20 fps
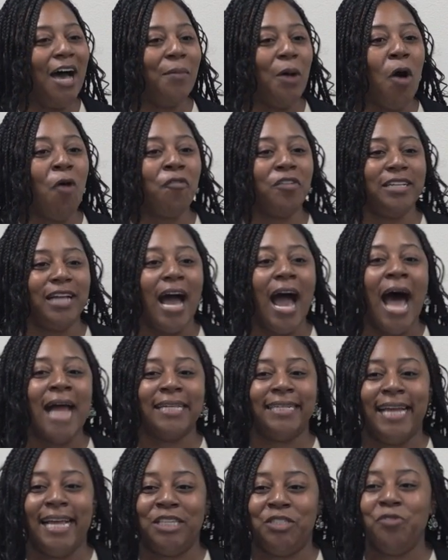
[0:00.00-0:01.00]
Over the
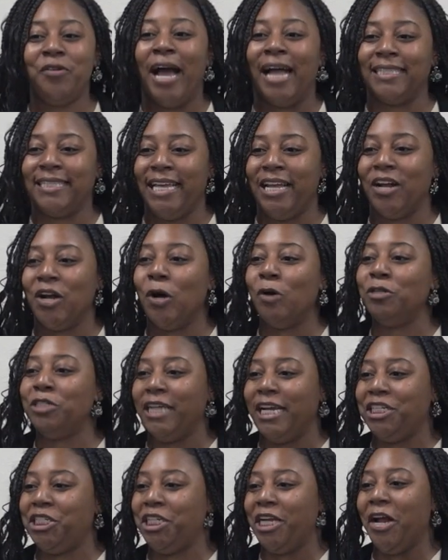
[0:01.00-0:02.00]
holidays, you got to hear
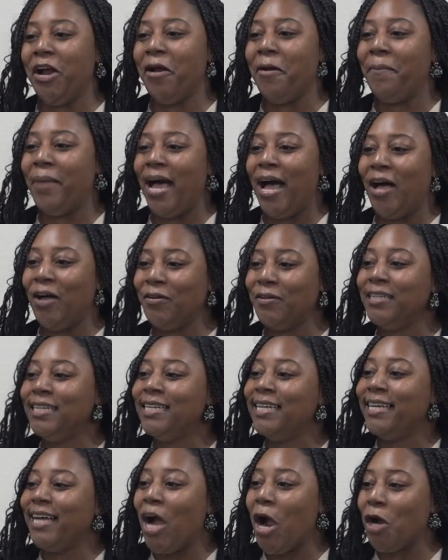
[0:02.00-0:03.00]
OJ share about
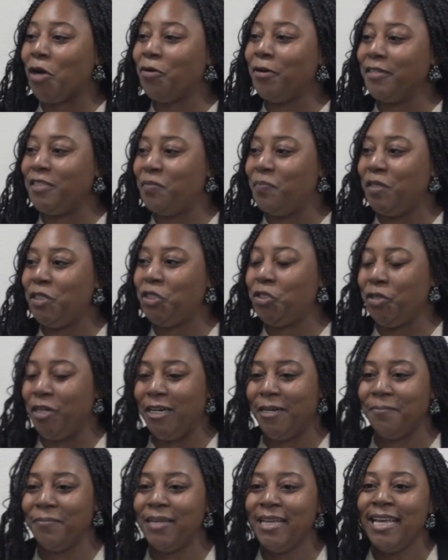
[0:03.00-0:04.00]
our Christmas
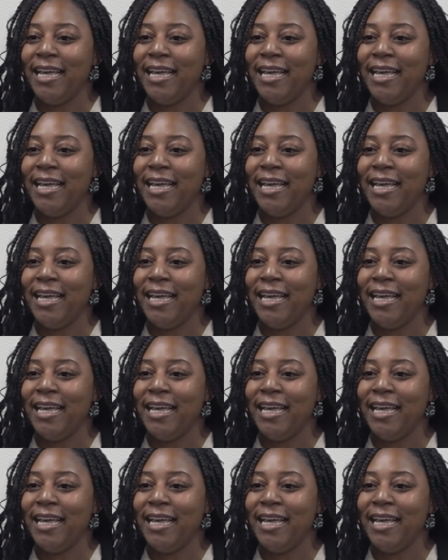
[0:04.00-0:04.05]
trip.